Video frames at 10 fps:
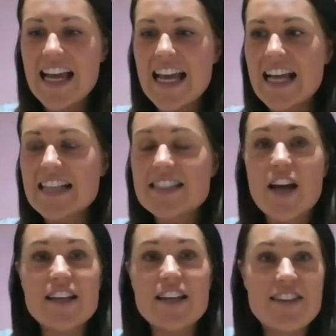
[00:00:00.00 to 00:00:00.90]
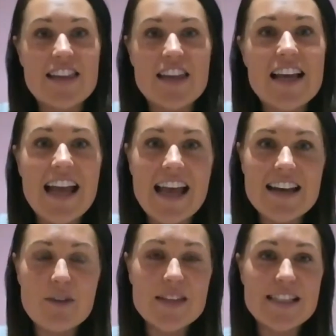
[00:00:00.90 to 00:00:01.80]
it's like you're going to end
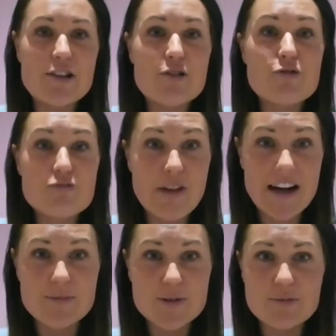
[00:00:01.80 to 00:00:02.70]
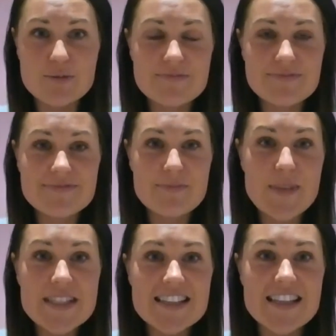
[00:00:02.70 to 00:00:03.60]
up with this incredible
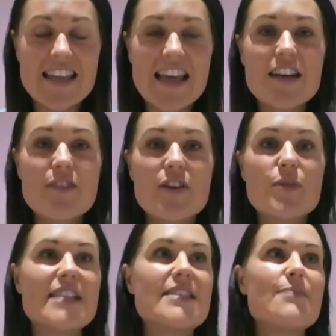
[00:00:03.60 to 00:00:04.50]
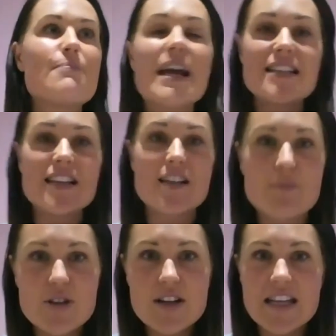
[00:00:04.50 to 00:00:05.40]
business at the end of it with this amazing
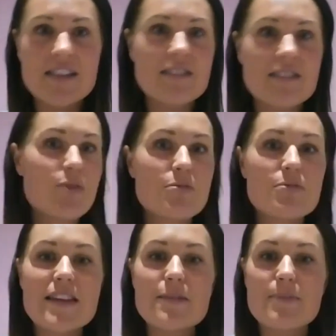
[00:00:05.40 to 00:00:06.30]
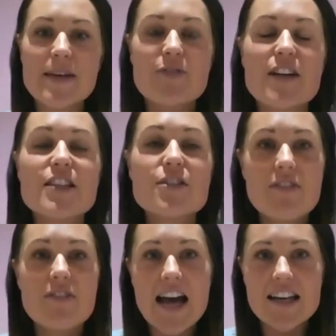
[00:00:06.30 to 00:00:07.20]
community and probably the best friends you've
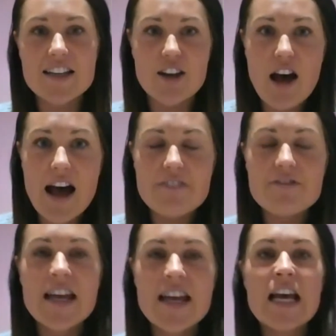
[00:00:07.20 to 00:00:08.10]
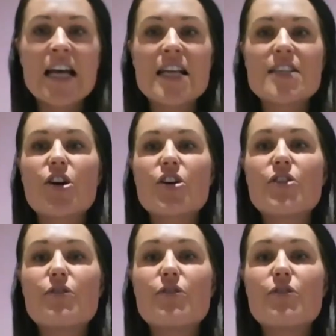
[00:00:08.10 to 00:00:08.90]
ever had in your life. So